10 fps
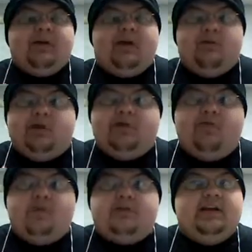I'm looking
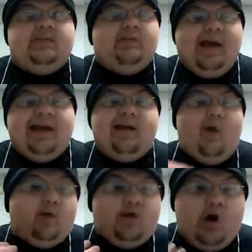forward to either buying
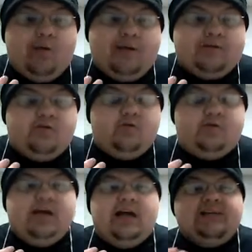or going to
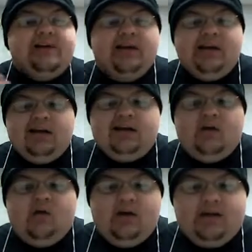because, you
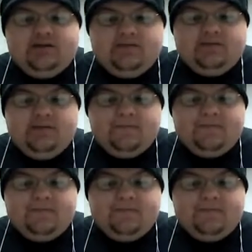know, it just,